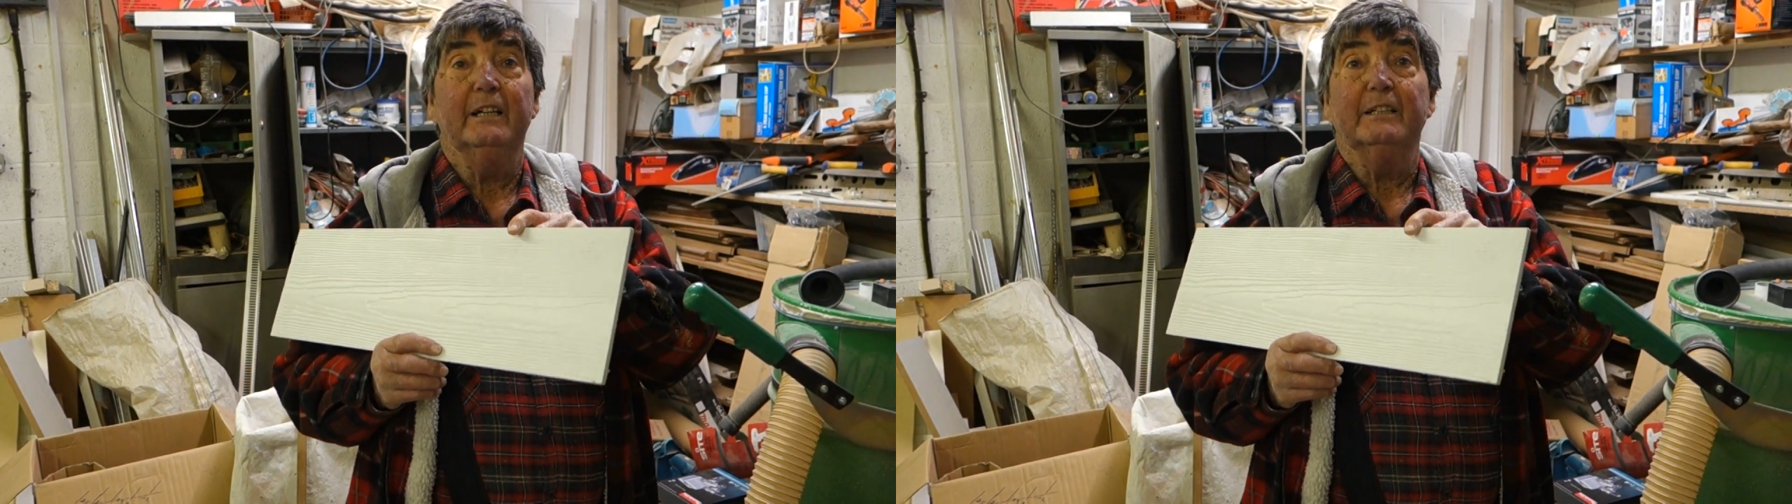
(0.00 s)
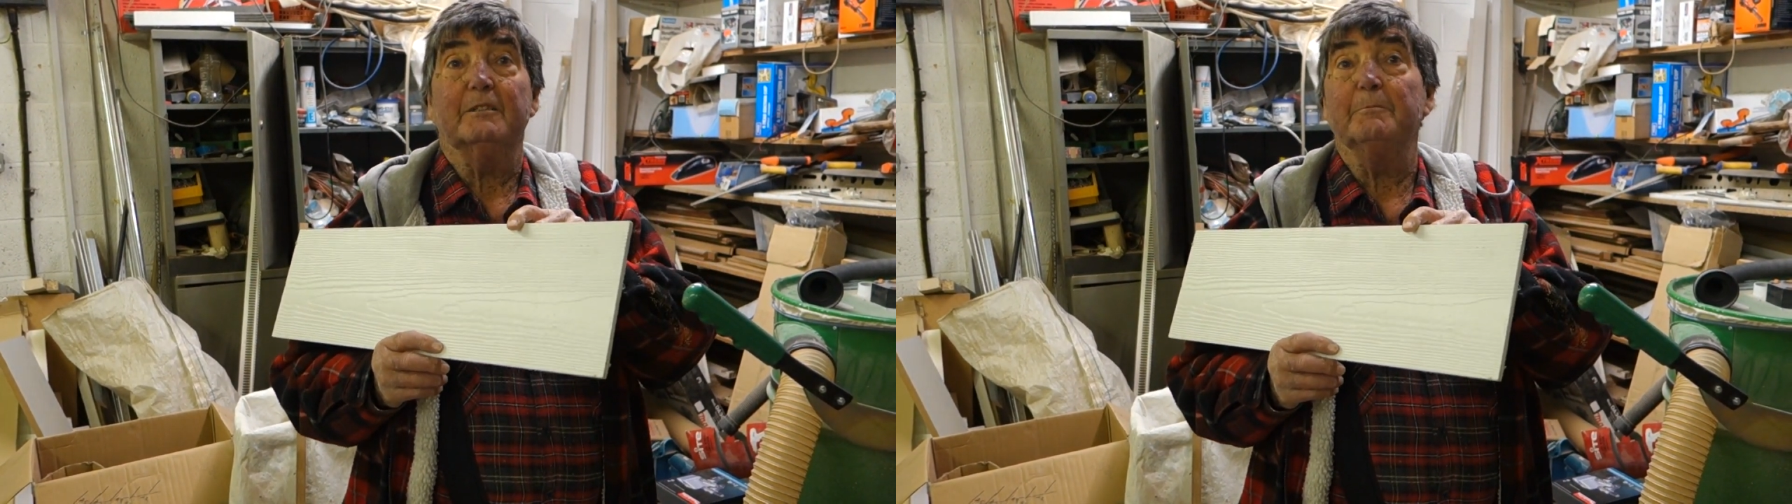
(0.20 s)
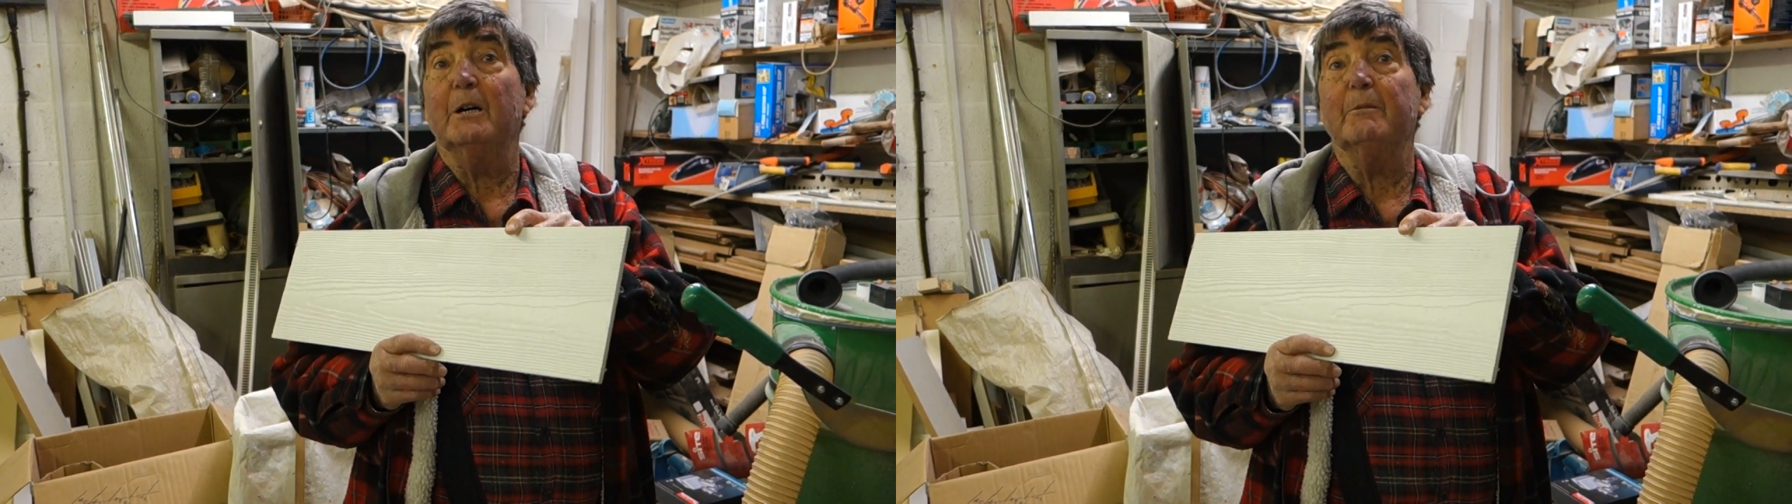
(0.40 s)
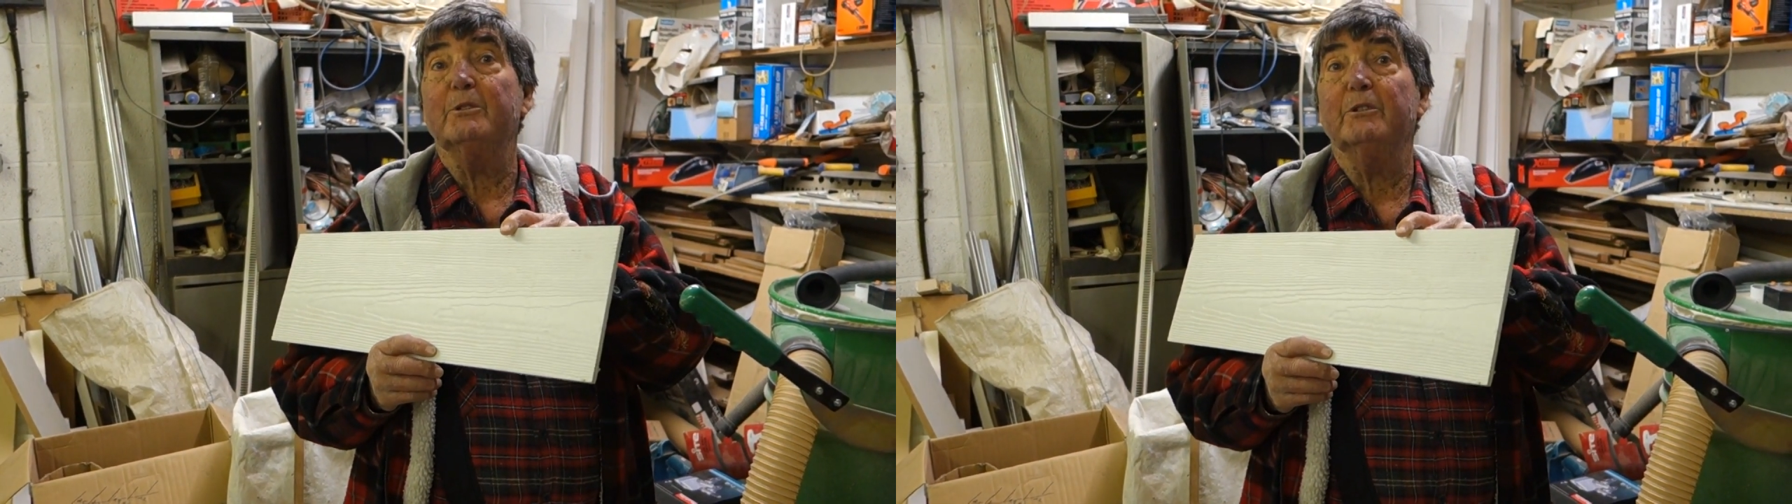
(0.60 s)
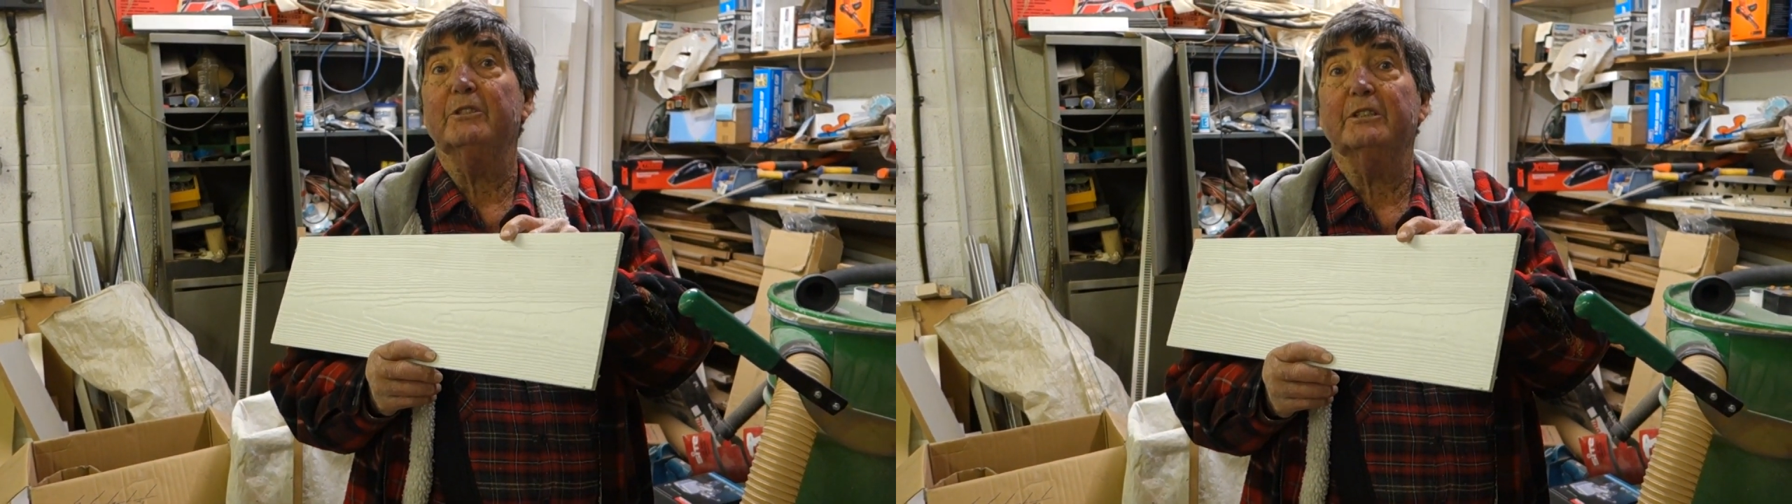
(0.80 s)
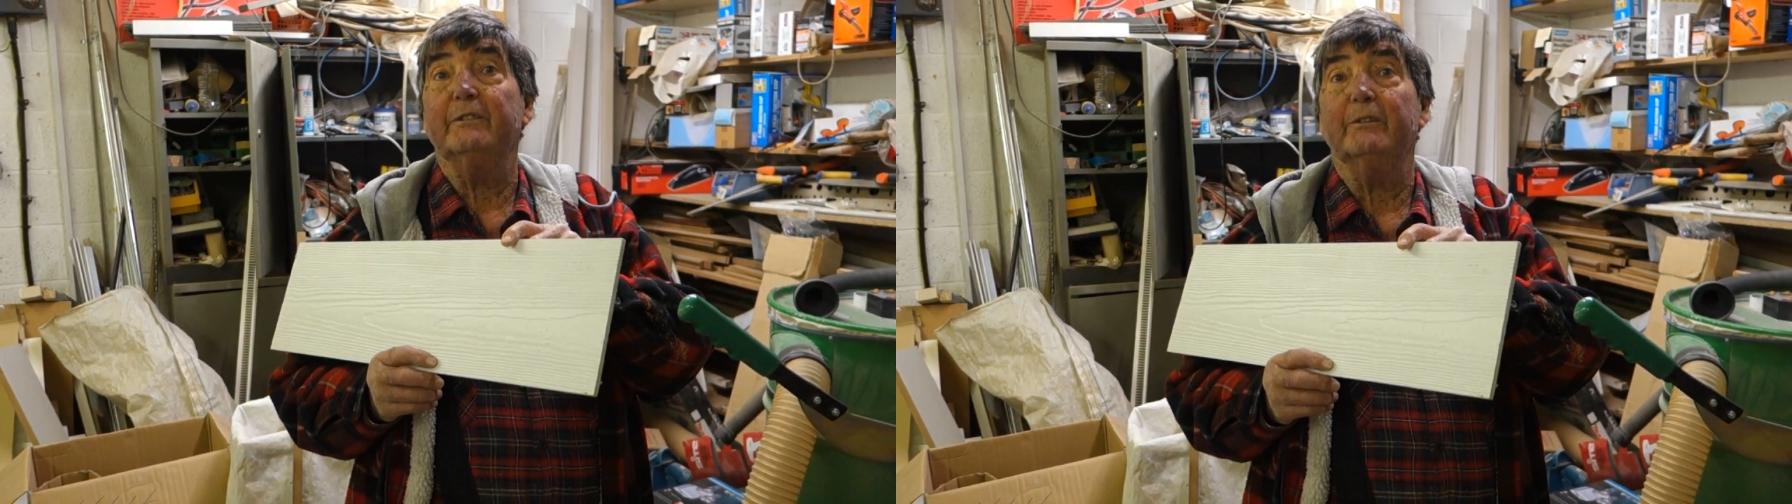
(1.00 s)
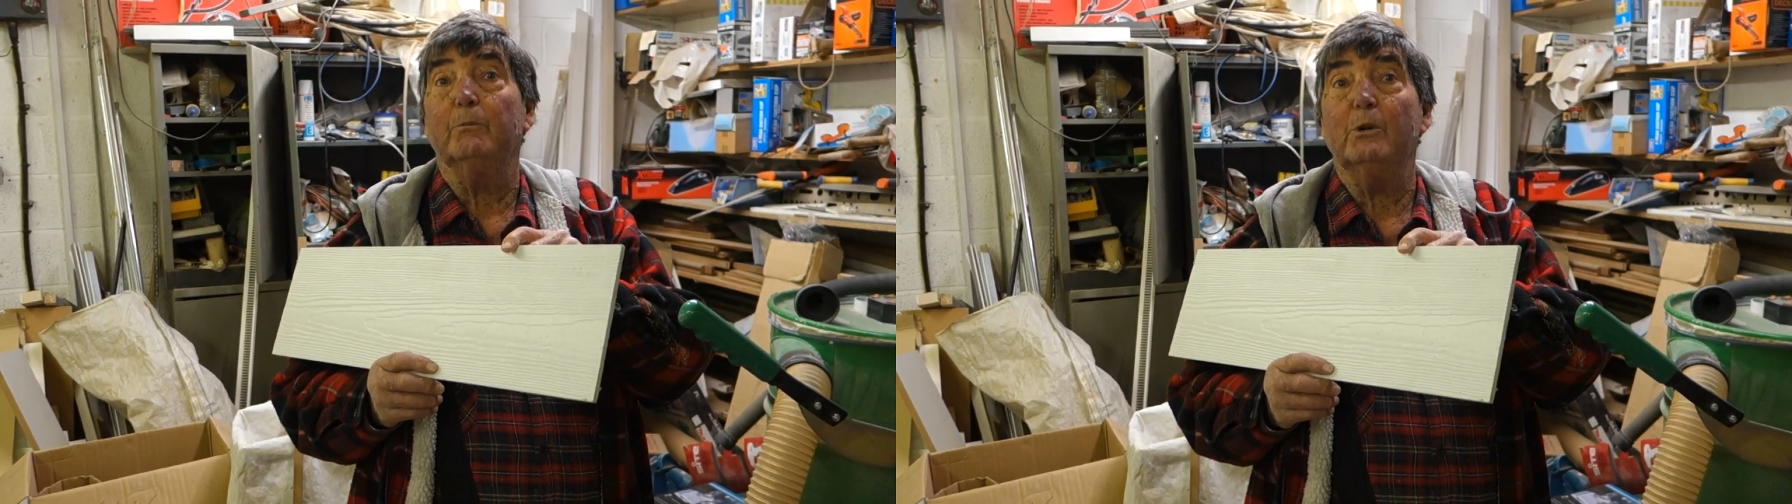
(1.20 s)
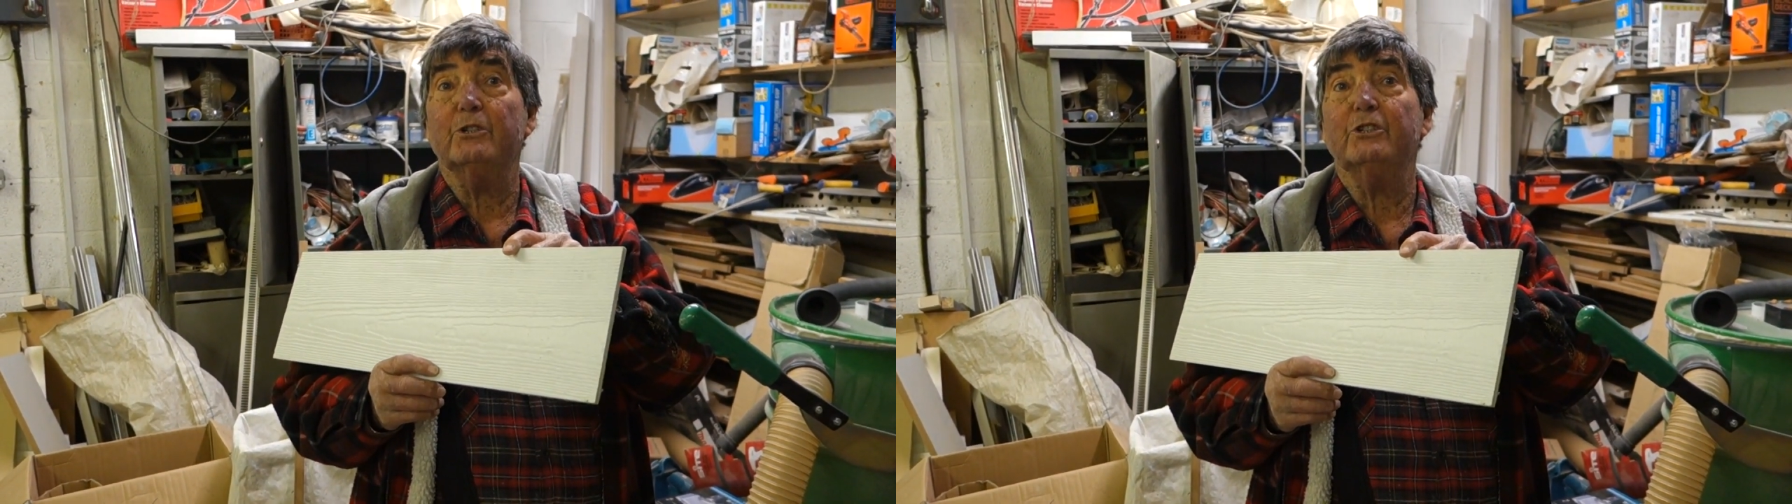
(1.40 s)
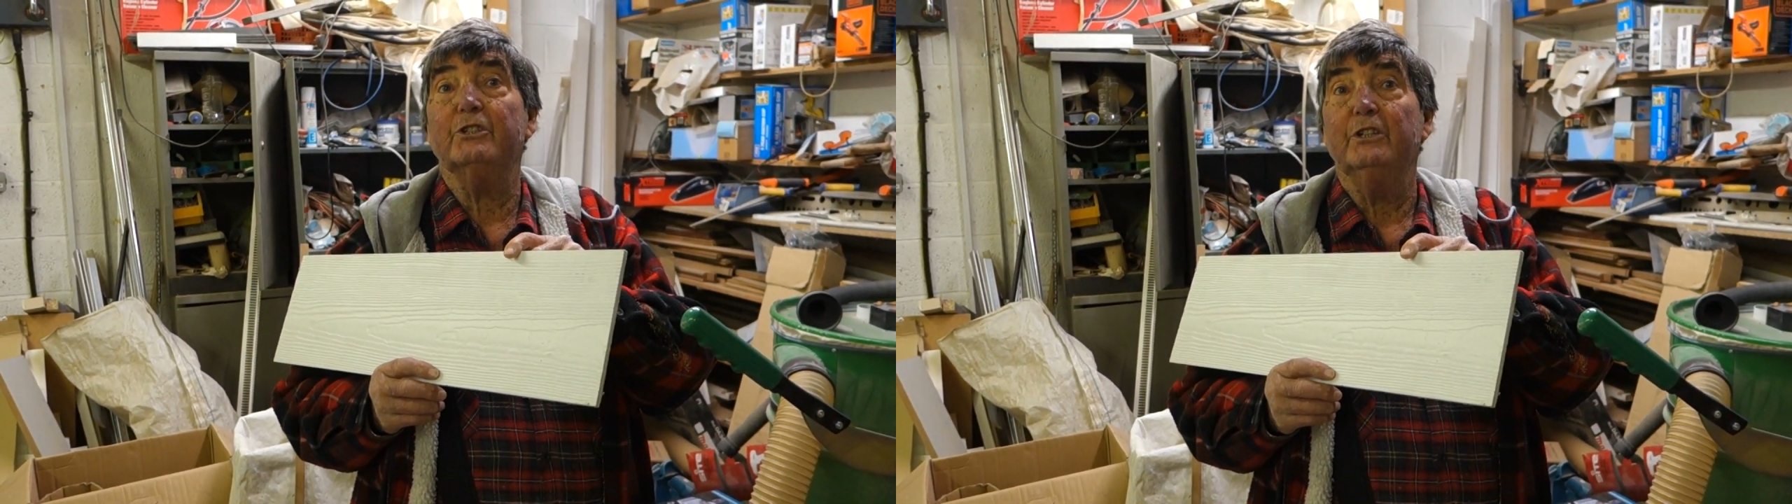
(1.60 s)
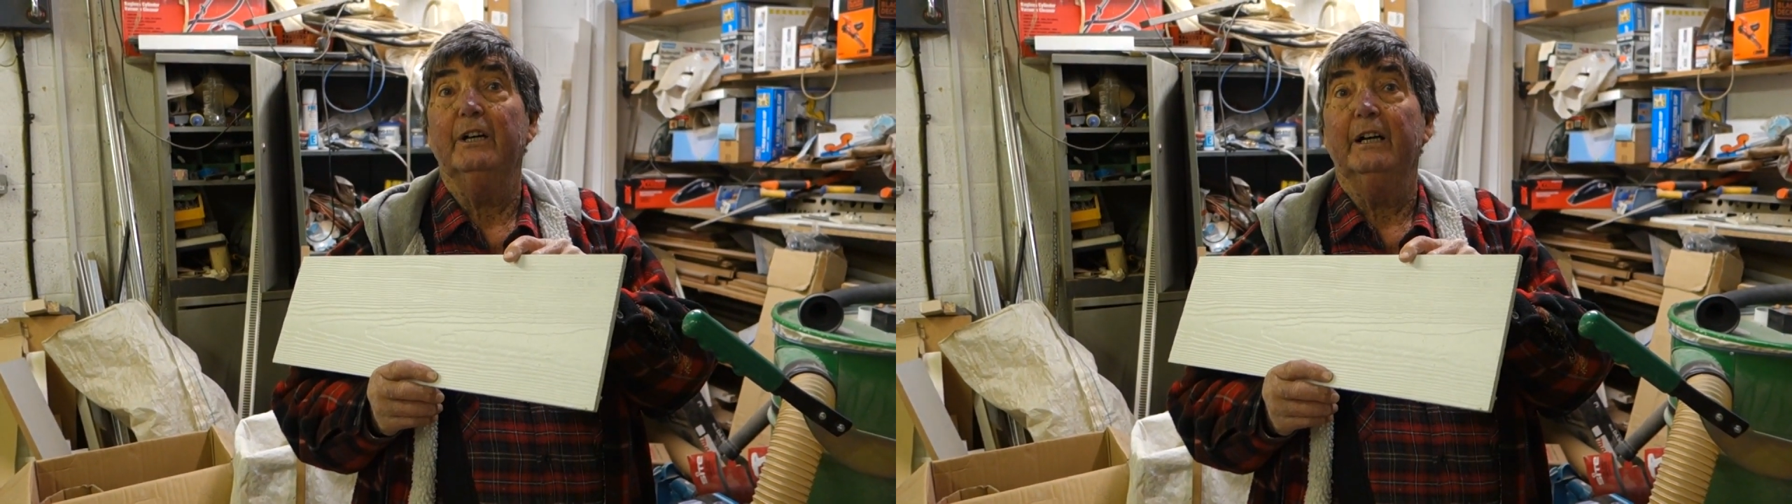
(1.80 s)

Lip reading: Sometimes you can just give it a wash